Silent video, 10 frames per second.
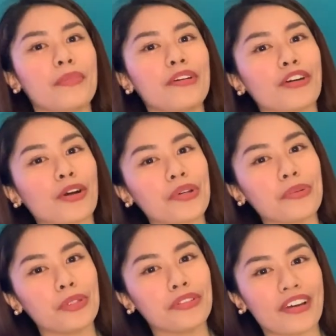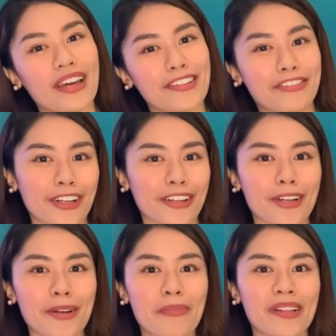Before we move any
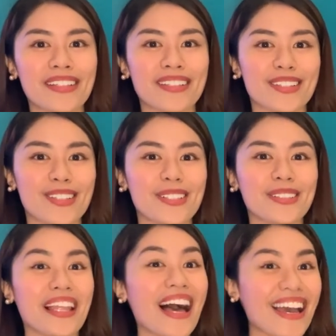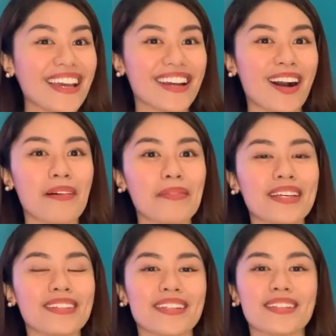further, please do like,
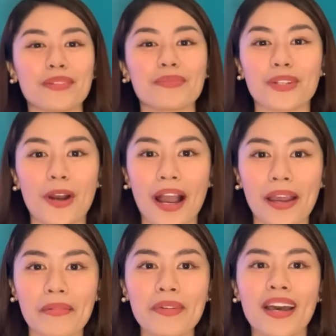comment, and subscribe,